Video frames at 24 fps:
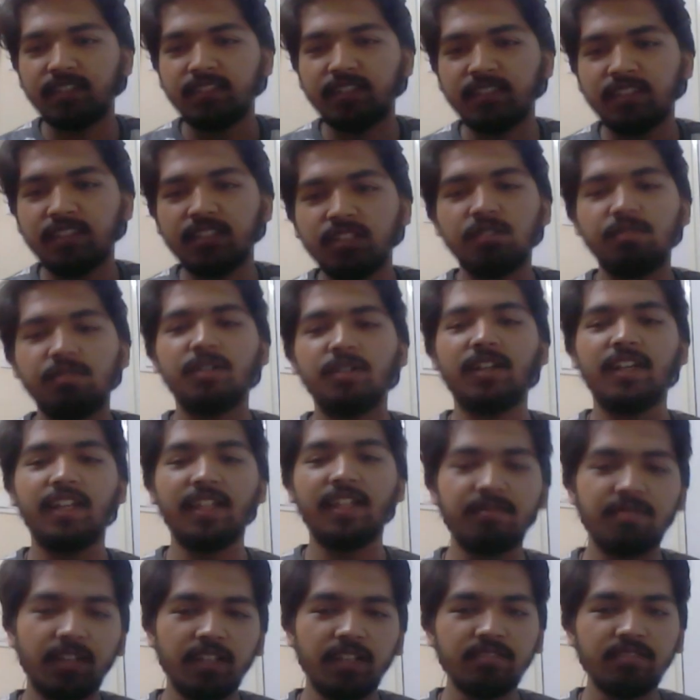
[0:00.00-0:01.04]
We'll go for
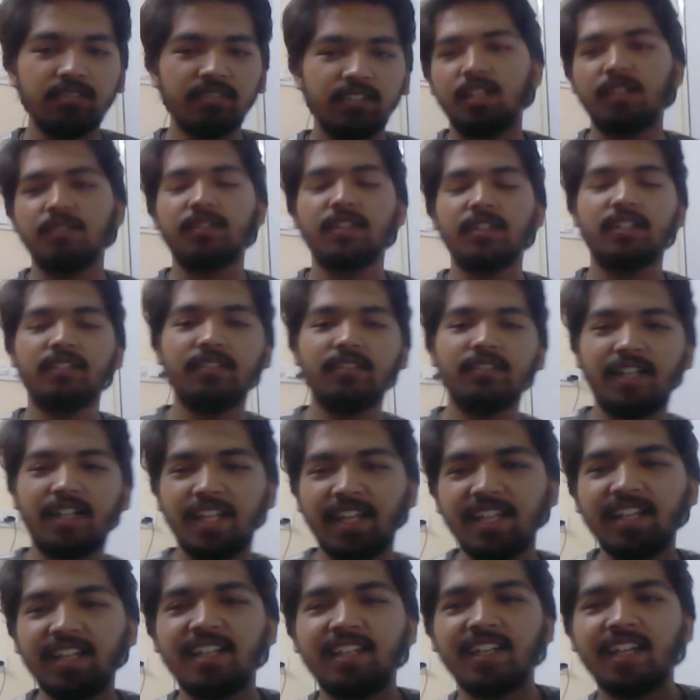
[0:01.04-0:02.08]
d5. We
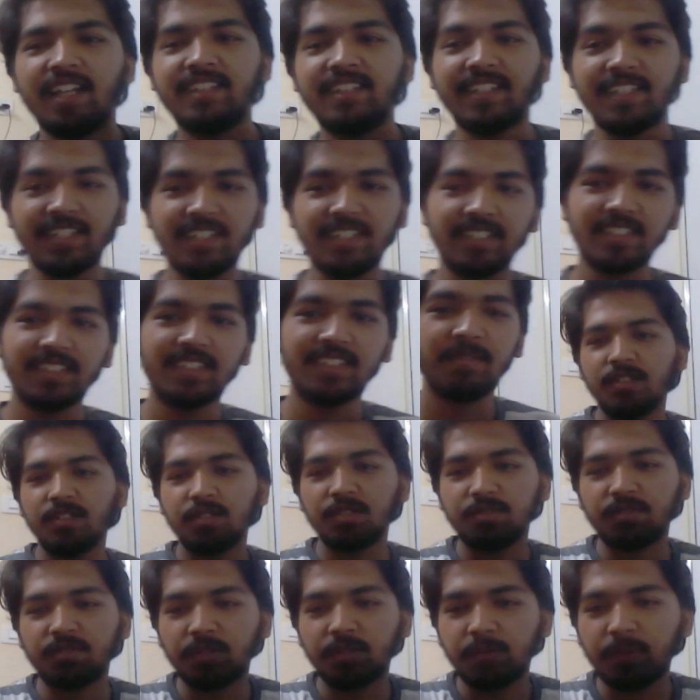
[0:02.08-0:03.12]
take, I think. Goes
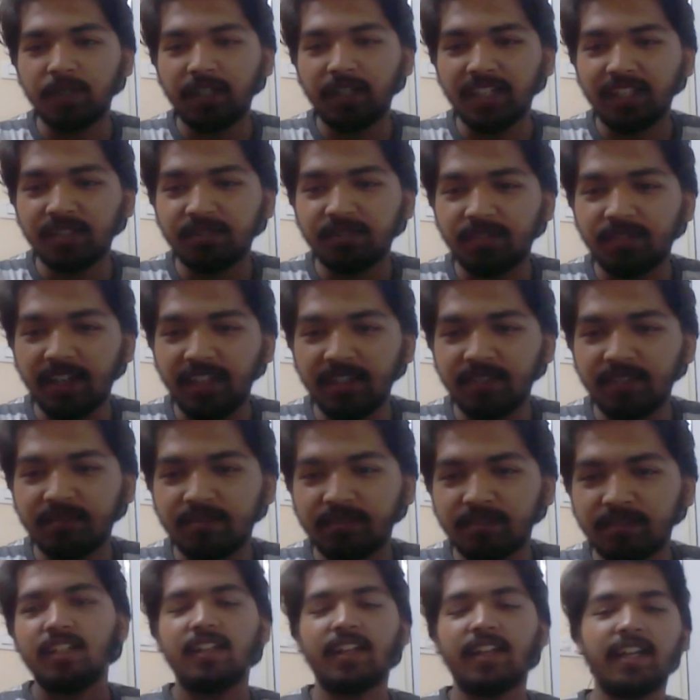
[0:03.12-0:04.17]
for queen h5,
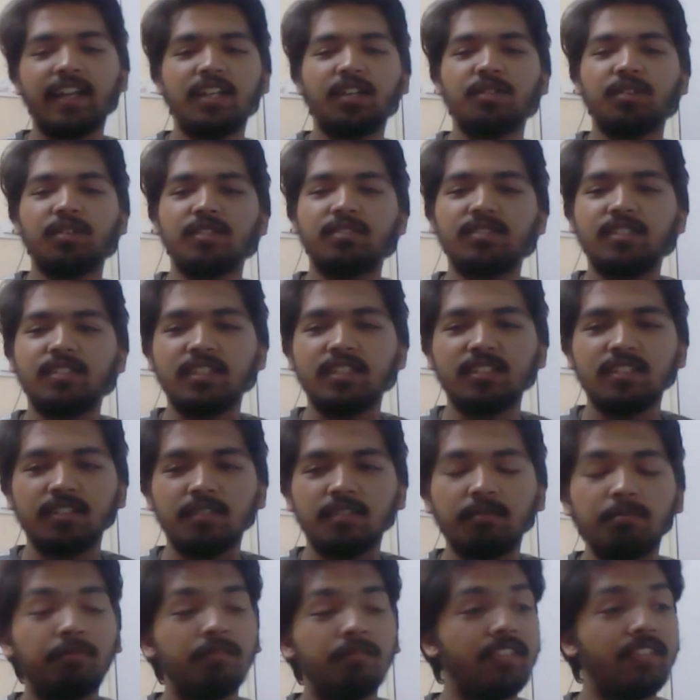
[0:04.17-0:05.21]
knight to f6.
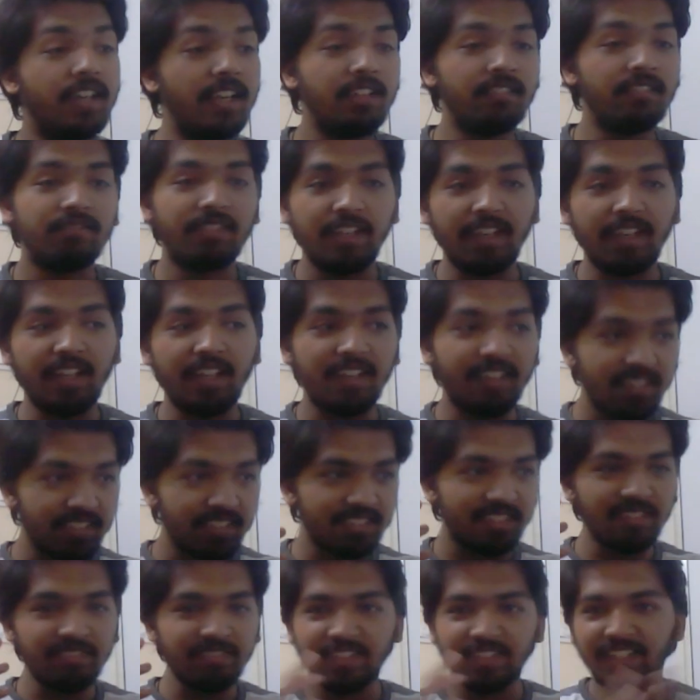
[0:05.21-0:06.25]
Very very
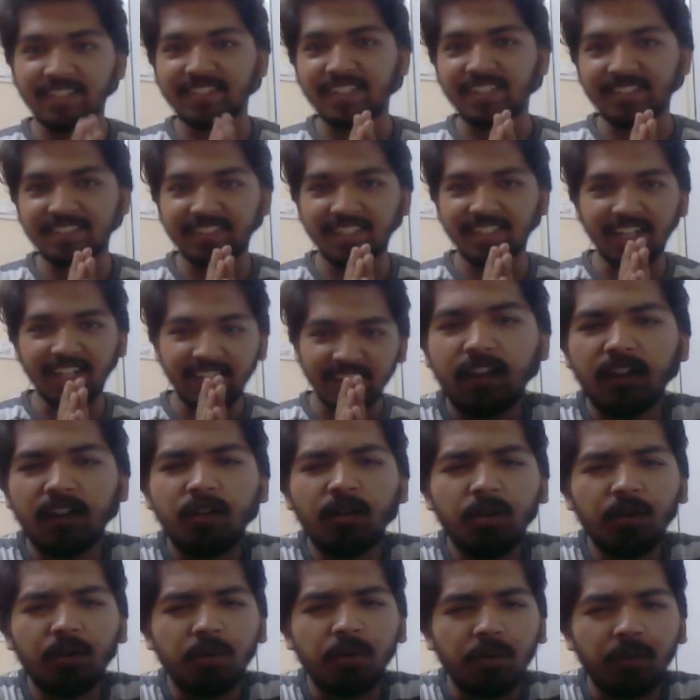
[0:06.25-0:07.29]
aggressive, as I said.
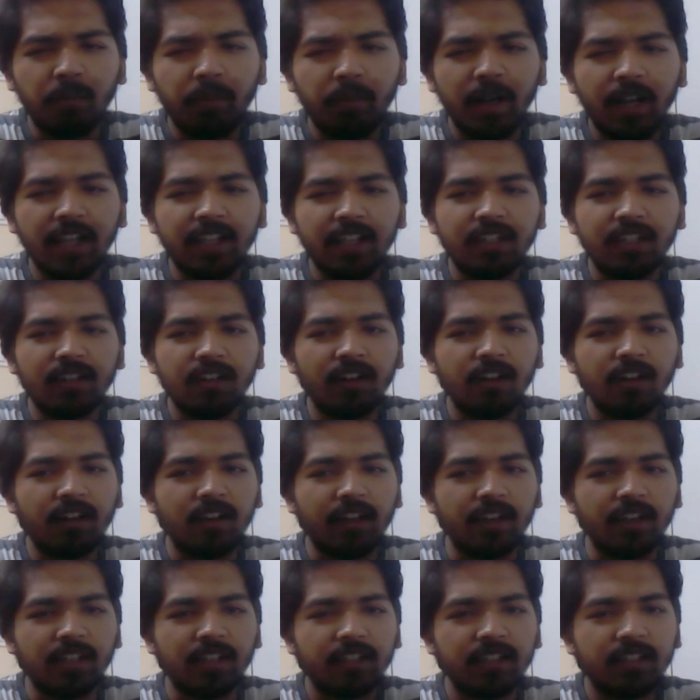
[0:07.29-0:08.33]
Oh my god.
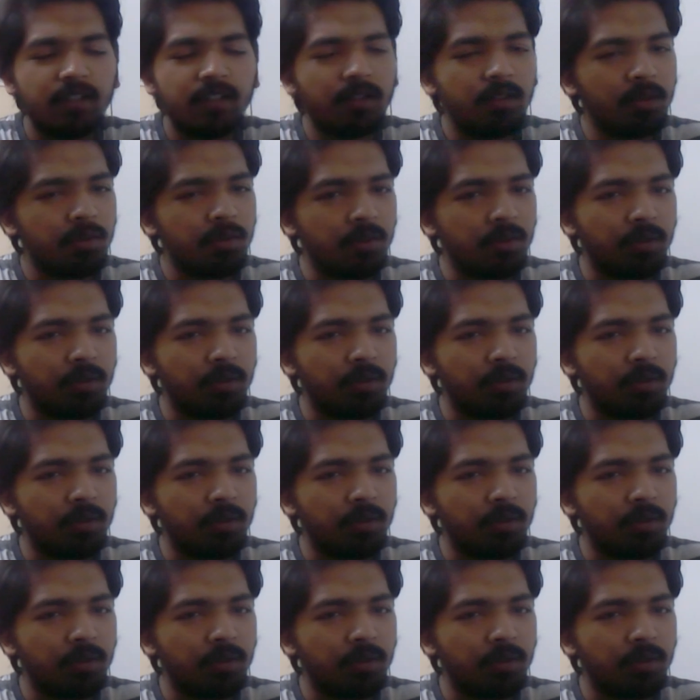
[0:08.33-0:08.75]
Oh.